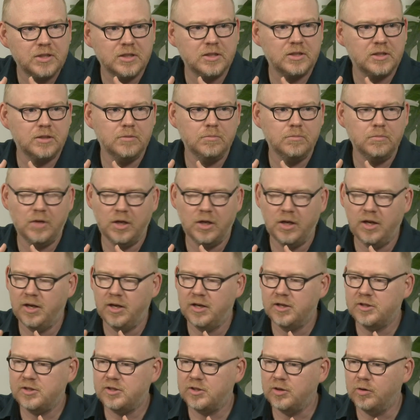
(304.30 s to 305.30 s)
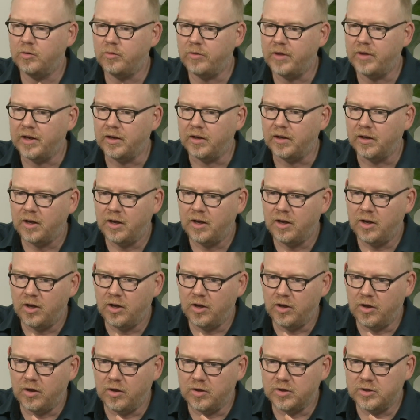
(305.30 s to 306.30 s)
system, so that
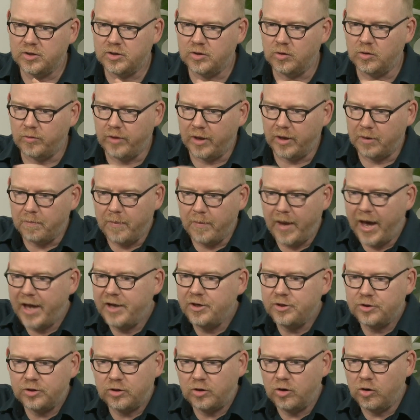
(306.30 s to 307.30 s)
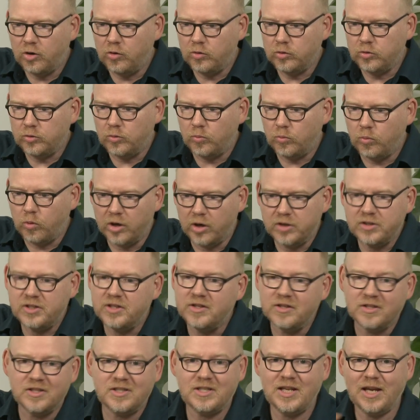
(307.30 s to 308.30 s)
managed code runs
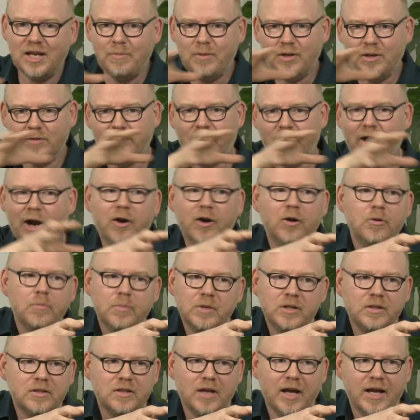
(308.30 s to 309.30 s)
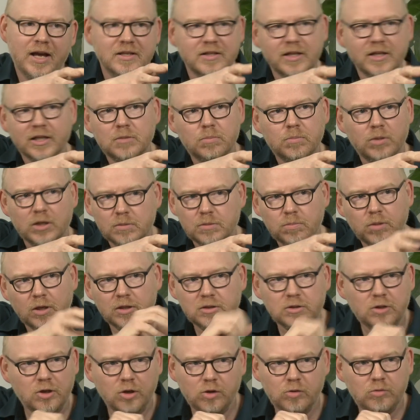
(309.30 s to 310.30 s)
in the same environment as X++
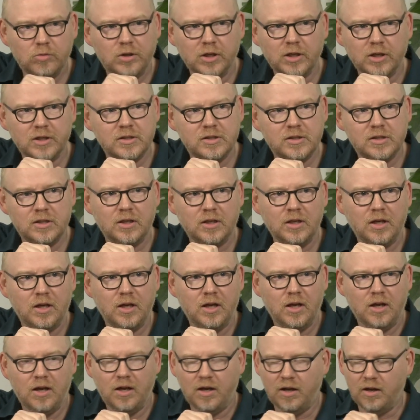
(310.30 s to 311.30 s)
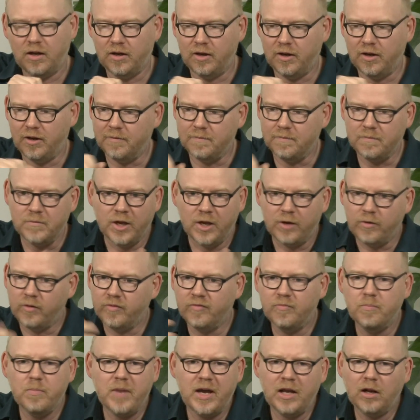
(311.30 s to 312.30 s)
code does. We've
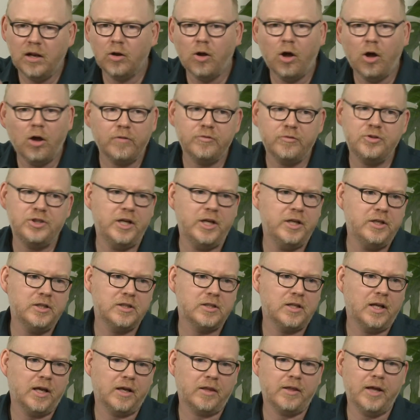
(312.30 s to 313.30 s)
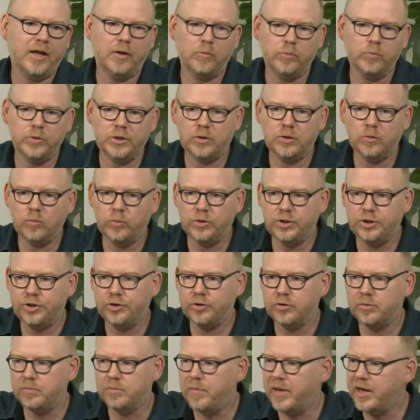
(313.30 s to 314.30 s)
made a lot of changes like that, which
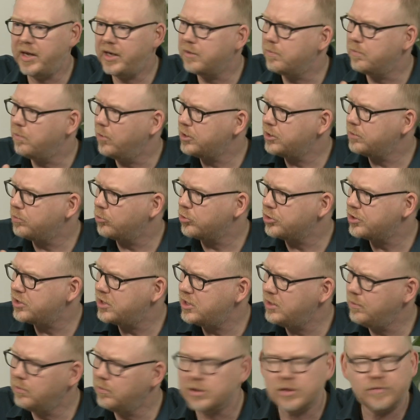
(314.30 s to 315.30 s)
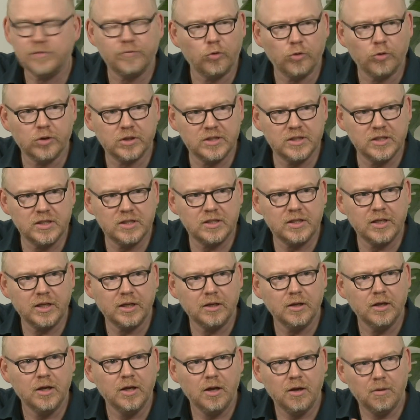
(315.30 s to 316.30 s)
should make it much more seamless for
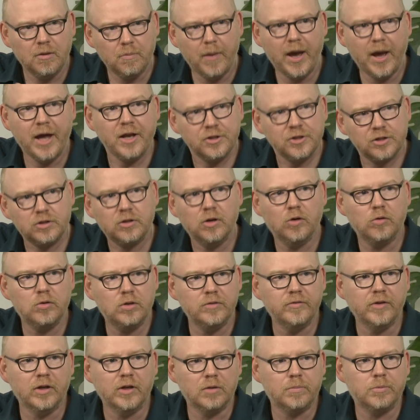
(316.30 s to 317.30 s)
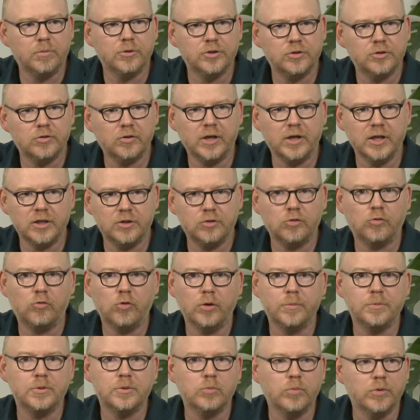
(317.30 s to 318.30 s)
existing managed code developers to get to
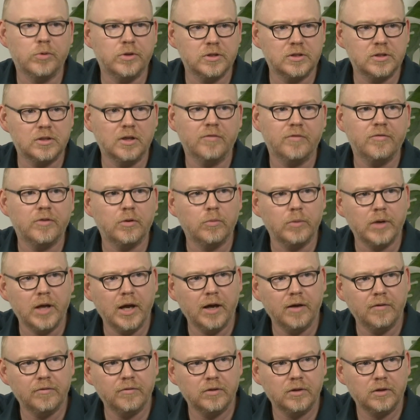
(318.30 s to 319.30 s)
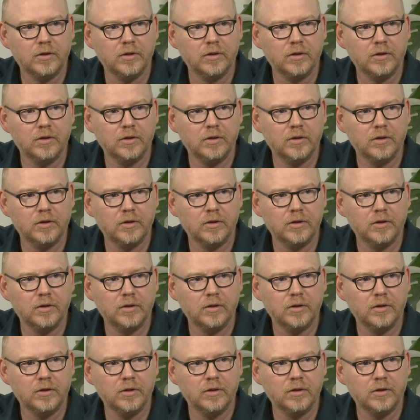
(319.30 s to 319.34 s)
grips with the stuff that we have.